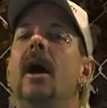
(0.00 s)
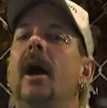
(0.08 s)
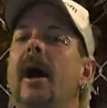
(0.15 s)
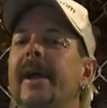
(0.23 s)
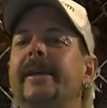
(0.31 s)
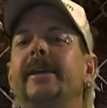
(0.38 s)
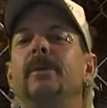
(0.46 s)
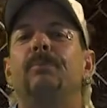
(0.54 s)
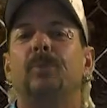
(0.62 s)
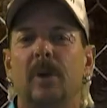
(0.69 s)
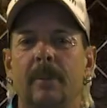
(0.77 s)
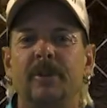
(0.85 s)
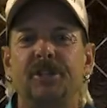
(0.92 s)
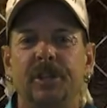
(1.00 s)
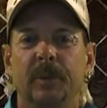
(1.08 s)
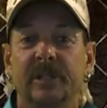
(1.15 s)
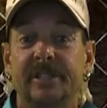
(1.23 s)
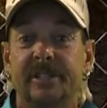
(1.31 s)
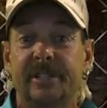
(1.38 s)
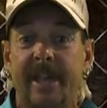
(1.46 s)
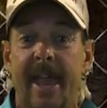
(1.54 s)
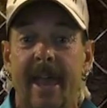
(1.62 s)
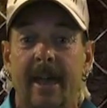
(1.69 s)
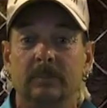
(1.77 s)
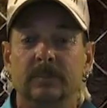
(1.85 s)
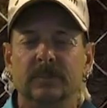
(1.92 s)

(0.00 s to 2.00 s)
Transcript: I can promise you it's a scam.